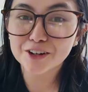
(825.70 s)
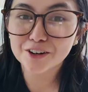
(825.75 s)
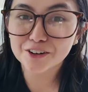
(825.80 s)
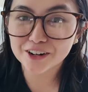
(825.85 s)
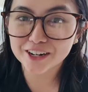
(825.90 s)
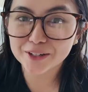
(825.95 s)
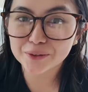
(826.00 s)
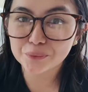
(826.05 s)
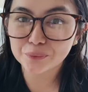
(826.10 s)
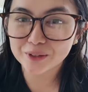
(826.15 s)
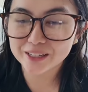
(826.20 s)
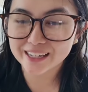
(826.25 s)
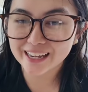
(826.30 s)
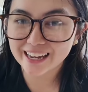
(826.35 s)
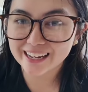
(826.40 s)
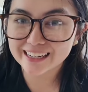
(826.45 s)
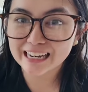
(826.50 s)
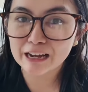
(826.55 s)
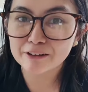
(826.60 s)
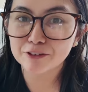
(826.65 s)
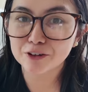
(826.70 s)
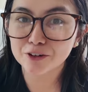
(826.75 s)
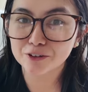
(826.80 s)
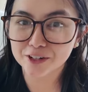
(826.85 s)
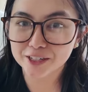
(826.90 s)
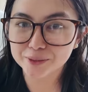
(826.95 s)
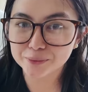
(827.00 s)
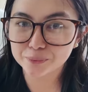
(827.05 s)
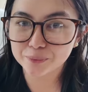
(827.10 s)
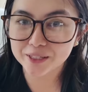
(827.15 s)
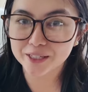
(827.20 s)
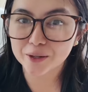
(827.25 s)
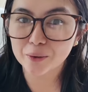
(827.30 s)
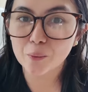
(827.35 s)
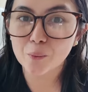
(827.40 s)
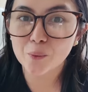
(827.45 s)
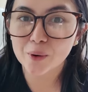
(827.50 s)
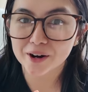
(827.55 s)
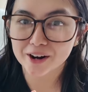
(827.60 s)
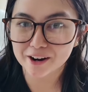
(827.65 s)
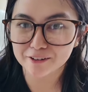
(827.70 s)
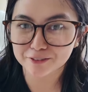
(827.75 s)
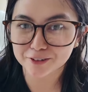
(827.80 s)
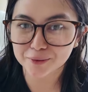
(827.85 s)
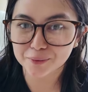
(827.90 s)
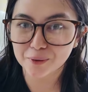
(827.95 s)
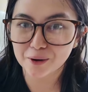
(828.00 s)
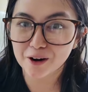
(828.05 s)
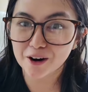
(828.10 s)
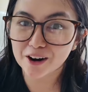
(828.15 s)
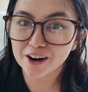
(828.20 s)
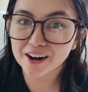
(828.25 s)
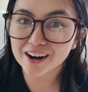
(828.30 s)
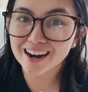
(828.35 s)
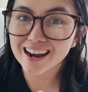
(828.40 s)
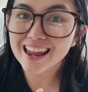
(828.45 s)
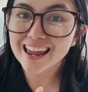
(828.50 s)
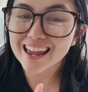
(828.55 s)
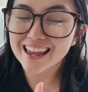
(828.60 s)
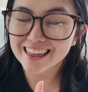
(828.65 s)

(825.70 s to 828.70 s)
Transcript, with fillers: a great weekend. Have a great week wherever you are.